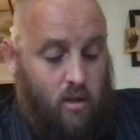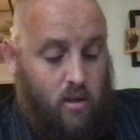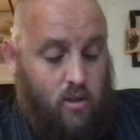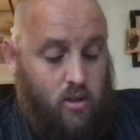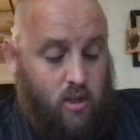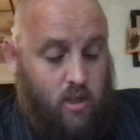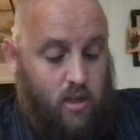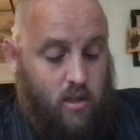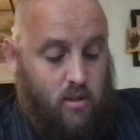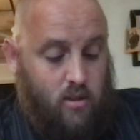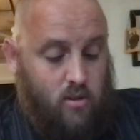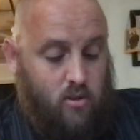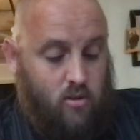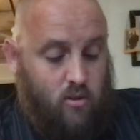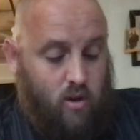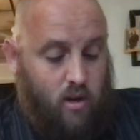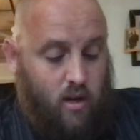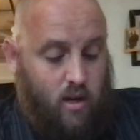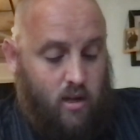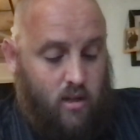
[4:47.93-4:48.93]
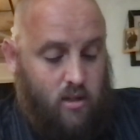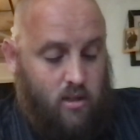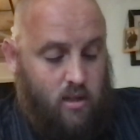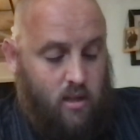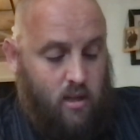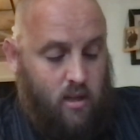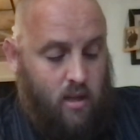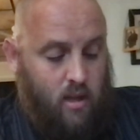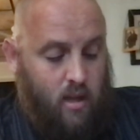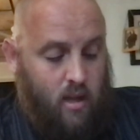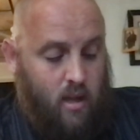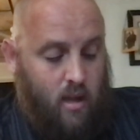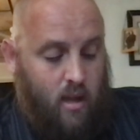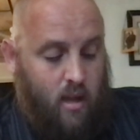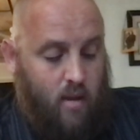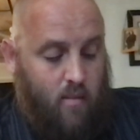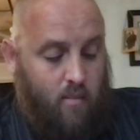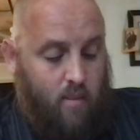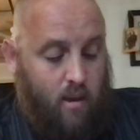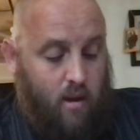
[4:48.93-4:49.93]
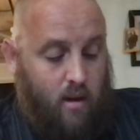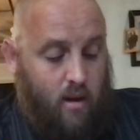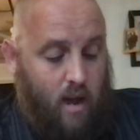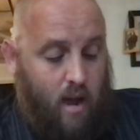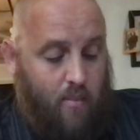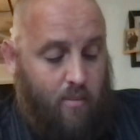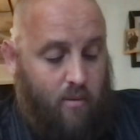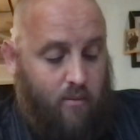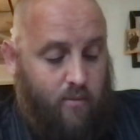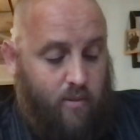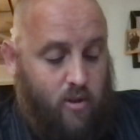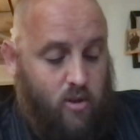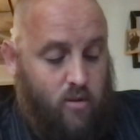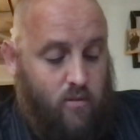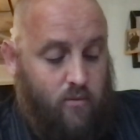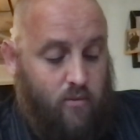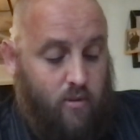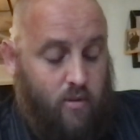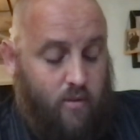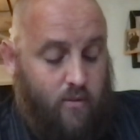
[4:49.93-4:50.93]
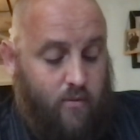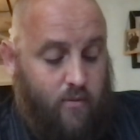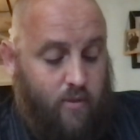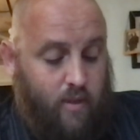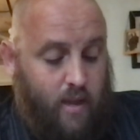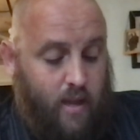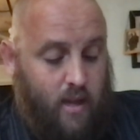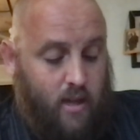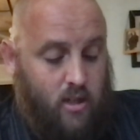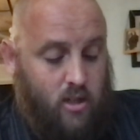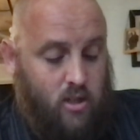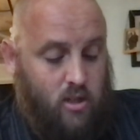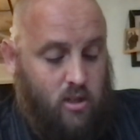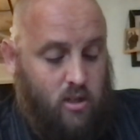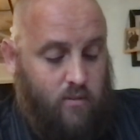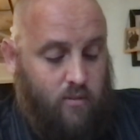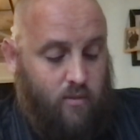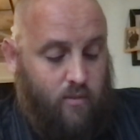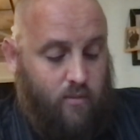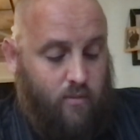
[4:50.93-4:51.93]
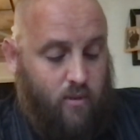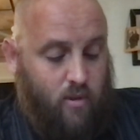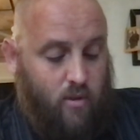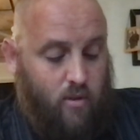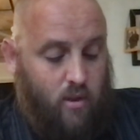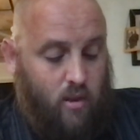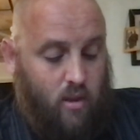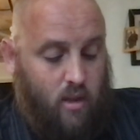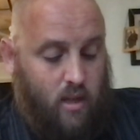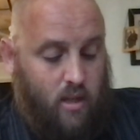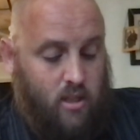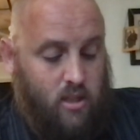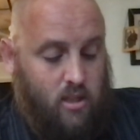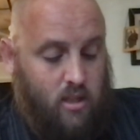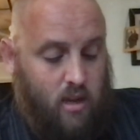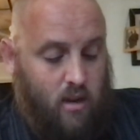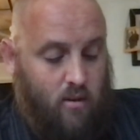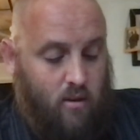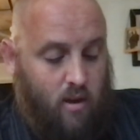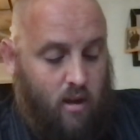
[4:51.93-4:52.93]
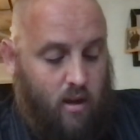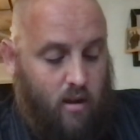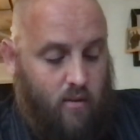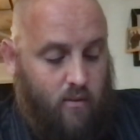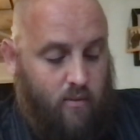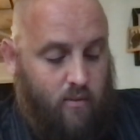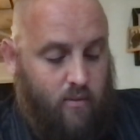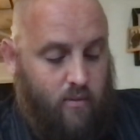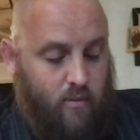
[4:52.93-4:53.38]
Jesus Christ, and make not provision for the flesh to fulfill the lust thereof.